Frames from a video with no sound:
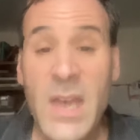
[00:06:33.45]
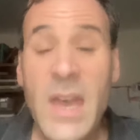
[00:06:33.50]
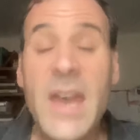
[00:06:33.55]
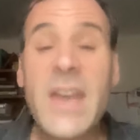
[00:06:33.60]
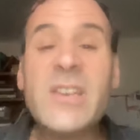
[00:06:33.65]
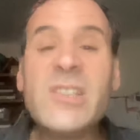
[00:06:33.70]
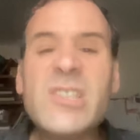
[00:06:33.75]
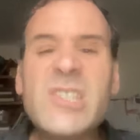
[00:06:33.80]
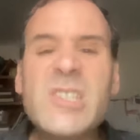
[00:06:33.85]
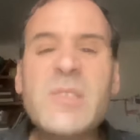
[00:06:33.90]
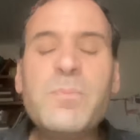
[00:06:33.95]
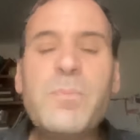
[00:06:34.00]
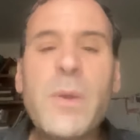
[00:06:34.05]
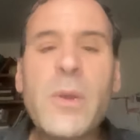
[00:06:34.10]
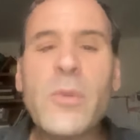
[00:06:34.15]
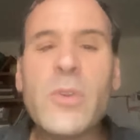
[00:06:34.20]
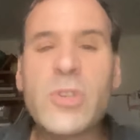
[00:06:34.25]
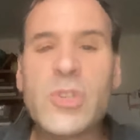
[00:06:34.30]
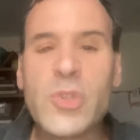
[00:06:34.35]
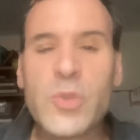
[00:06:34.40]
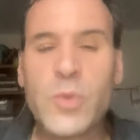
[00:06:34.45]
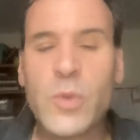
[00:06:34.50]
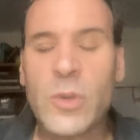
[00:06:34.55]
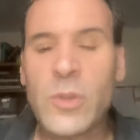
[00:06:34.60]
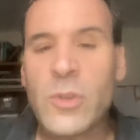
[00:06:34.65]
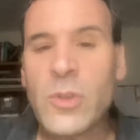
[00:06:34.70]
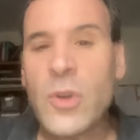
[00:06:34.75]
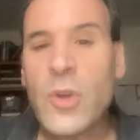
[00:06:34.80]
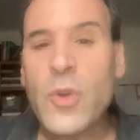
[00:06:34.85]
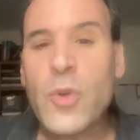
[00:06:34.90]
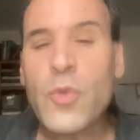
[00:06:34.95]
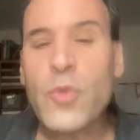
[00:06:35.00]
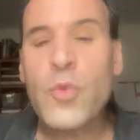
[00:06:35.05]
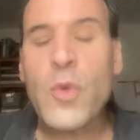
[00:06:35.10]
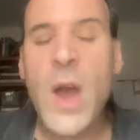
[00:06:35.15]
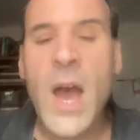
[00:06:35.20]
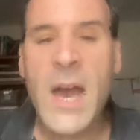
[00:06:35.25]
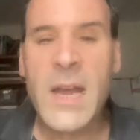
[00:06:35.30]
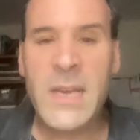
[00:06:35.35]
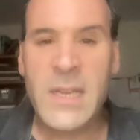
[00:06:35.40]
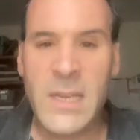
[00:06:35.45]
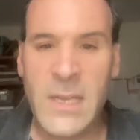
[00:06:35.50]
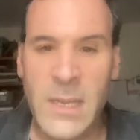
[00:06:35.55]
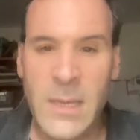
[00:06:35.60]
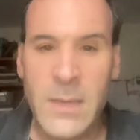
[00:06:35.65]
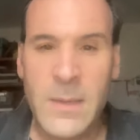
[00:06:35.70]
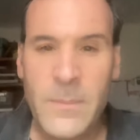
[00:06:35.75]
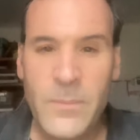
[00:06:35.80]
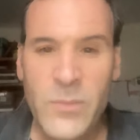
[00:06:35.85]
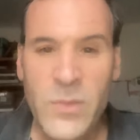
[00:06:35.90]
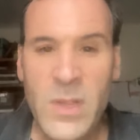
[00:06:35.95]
a spiritual rotting,